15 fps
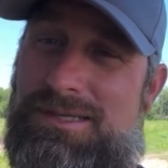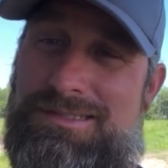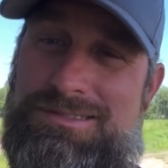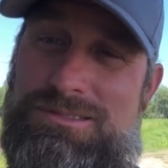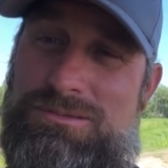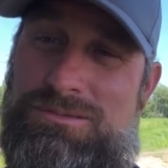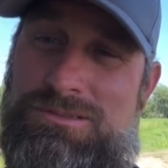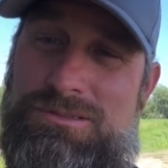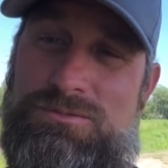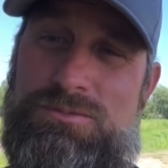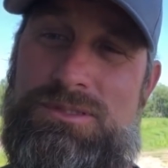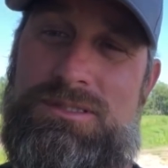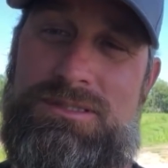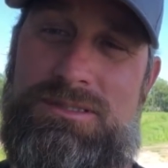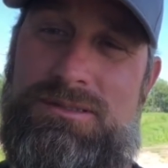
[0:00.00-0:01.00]
as soon as
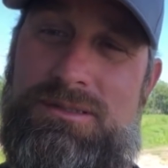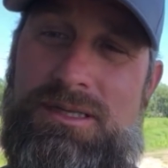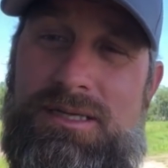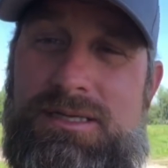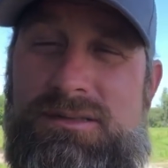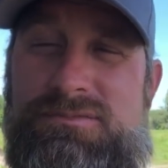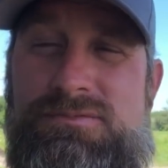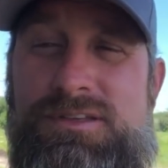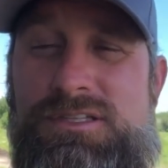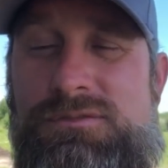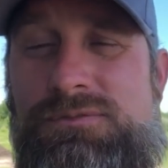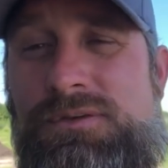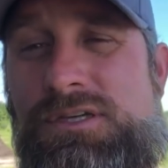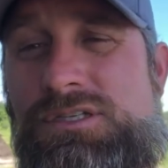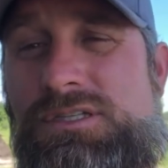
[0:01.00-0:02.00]
we like, if it's
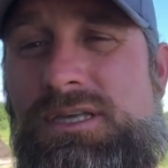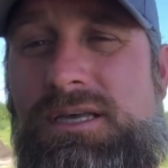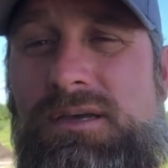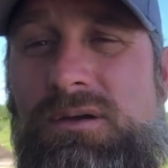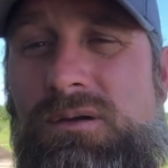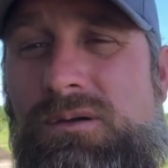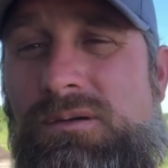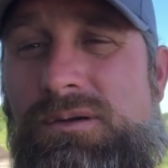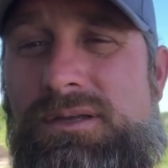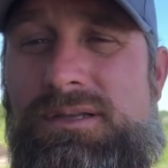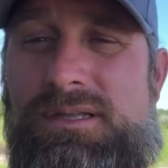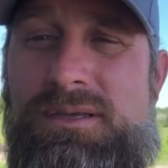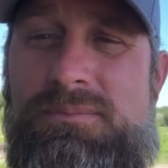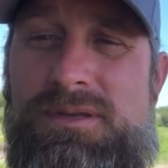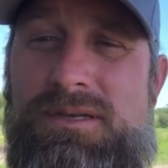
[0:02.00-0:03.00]
fish that are
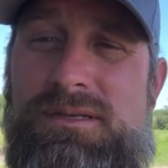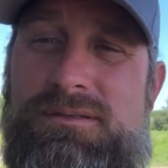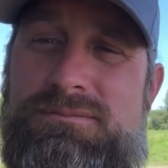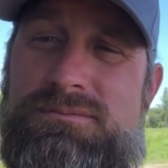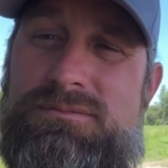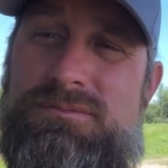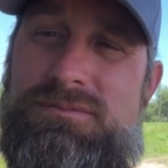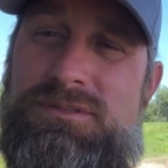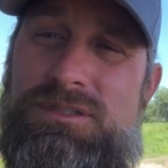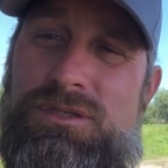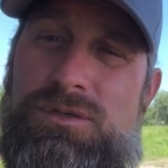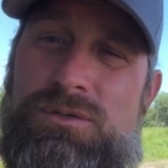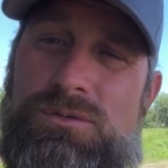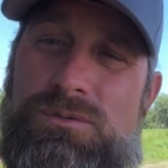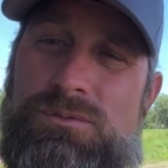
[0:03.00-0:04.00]
in limited, you
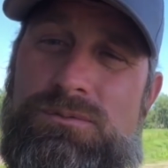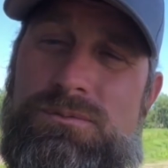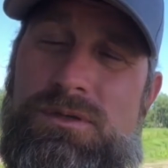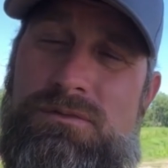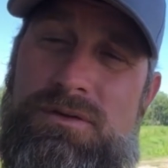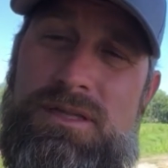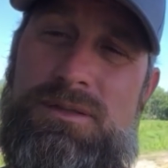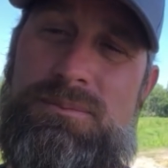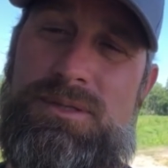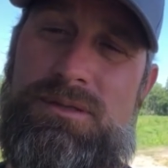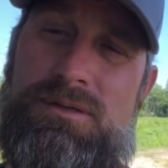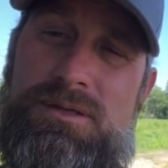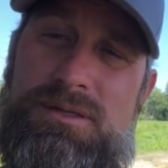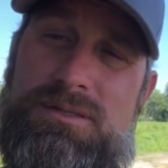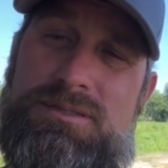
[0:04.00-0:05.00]
know,
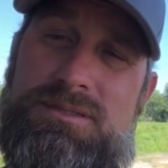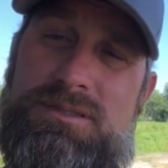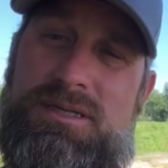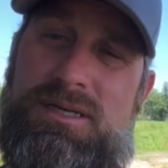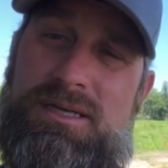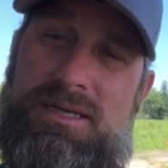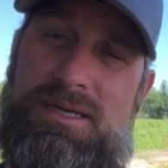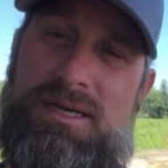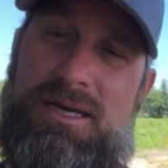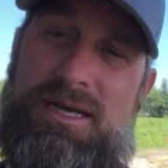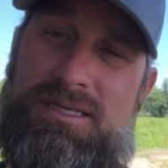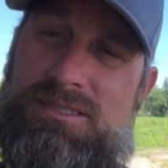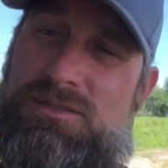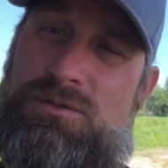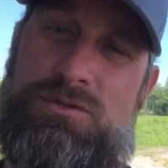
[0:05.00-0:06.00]
availabilities,
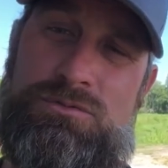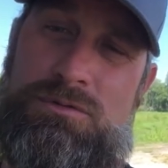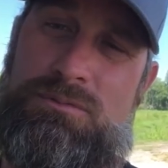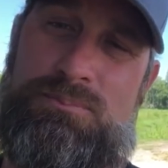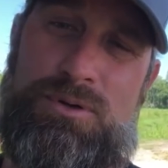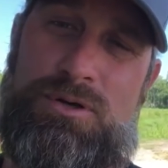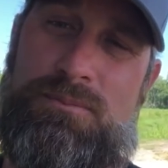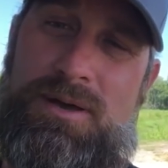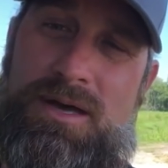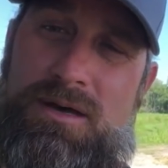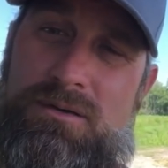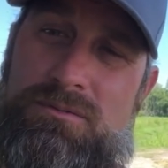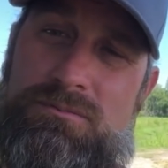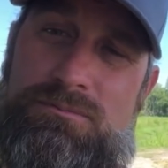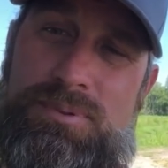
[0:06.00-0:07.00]
as soon as we put them
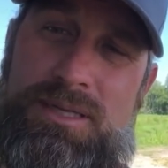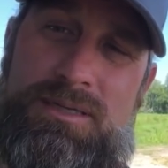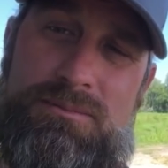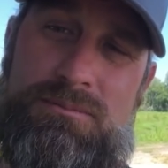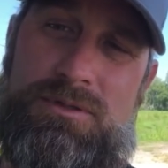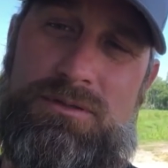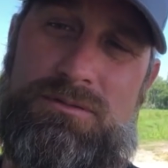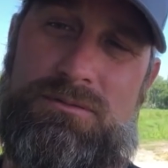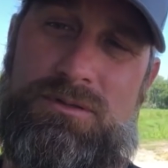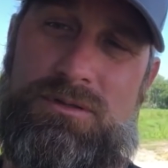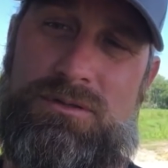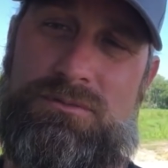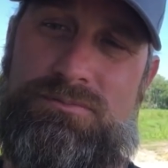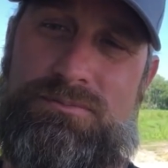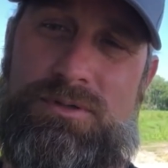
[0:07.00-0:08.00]
out, bam,
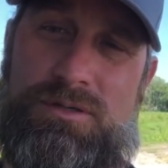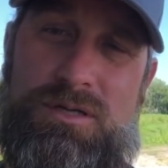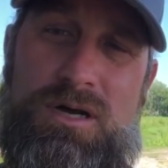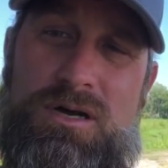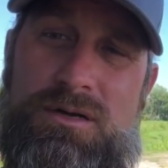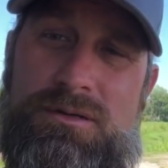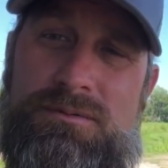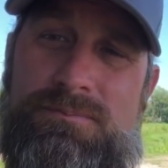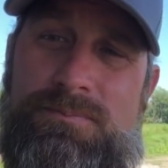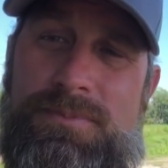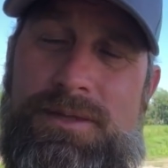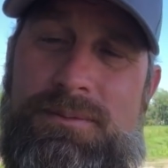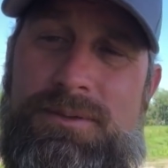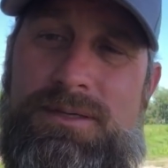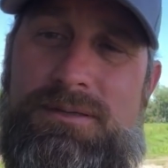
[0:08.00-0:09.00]
they're gone.
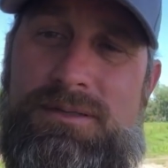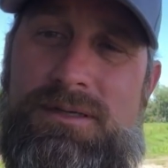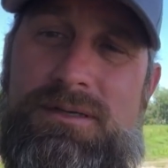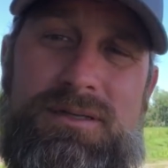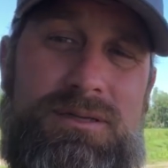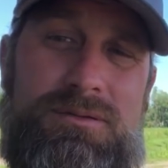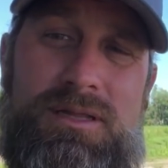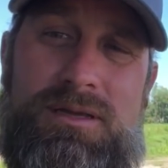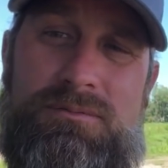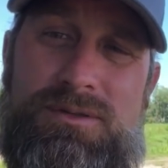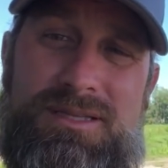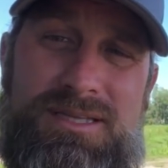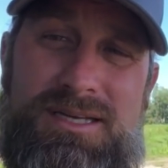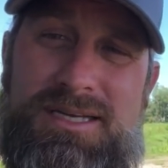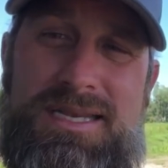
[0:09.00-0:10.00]
I mean, literally like
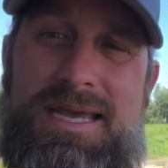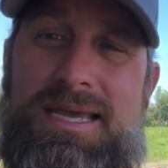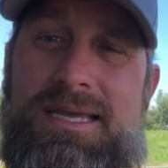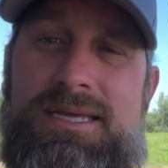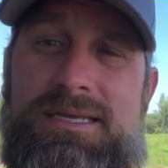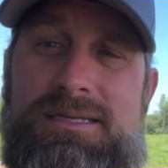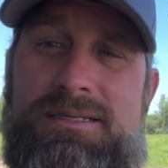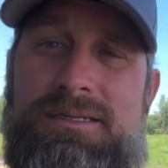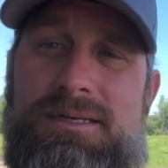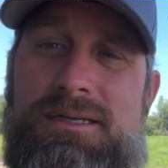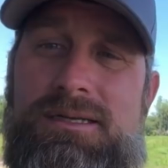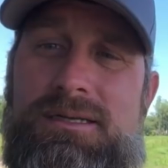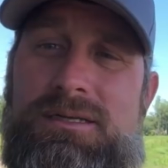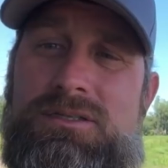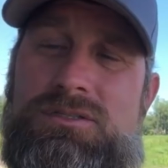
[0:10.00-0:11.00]
within a day.
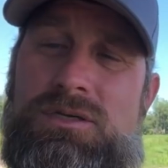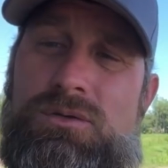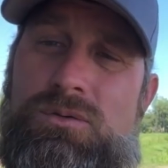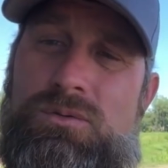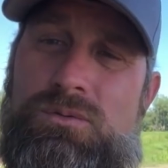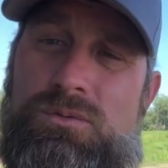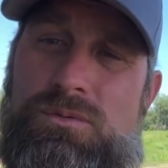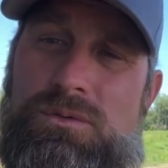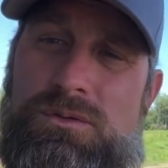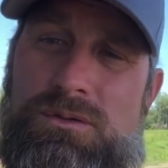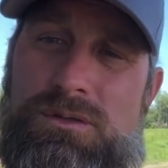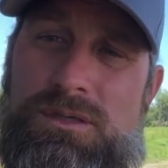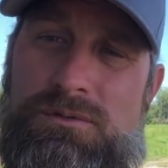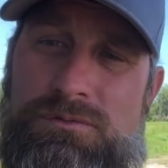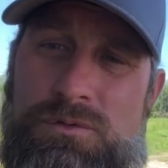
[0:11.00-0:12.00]
So
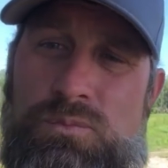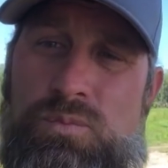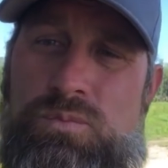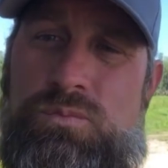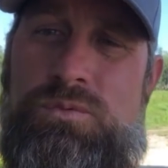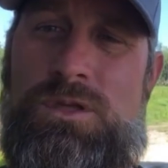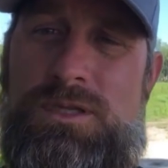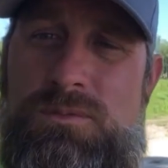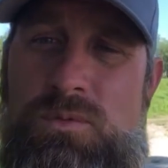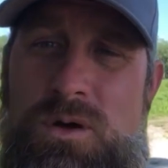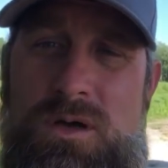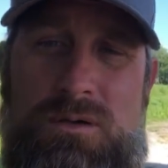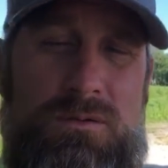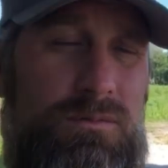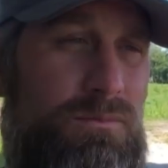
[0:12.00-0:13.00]
if you really
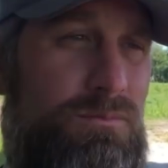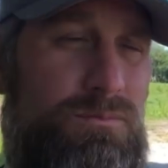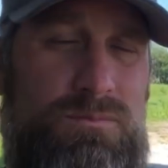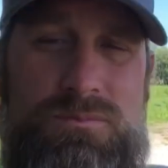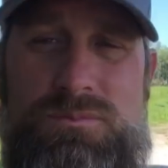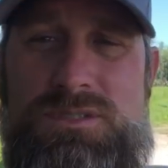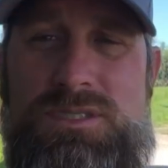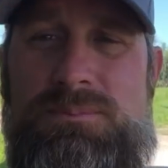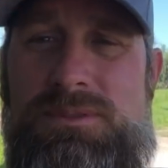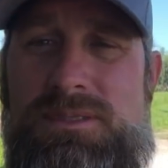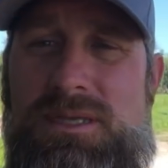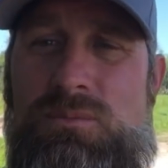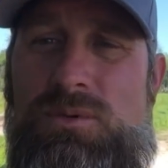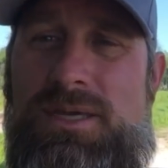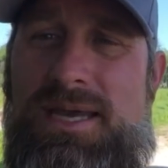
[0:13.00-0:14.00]
want something
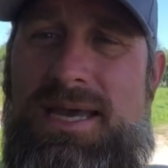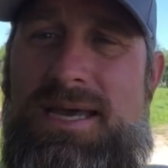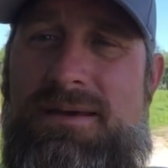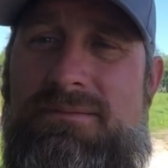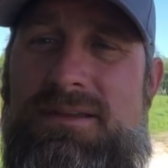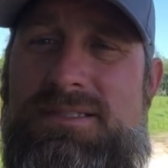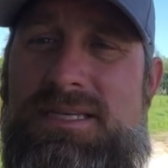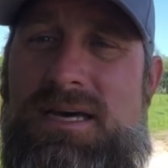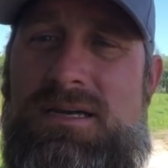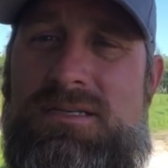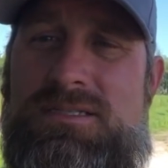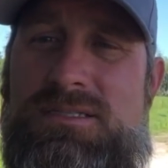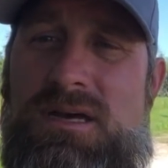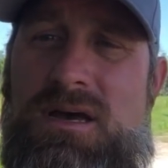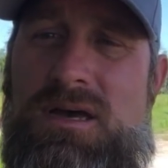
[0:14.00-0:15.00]
that we have that's out of
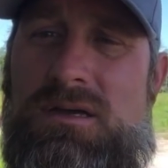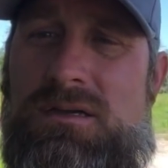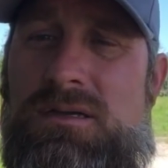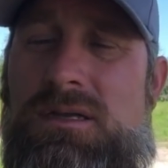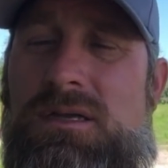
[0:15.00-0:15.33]
stock,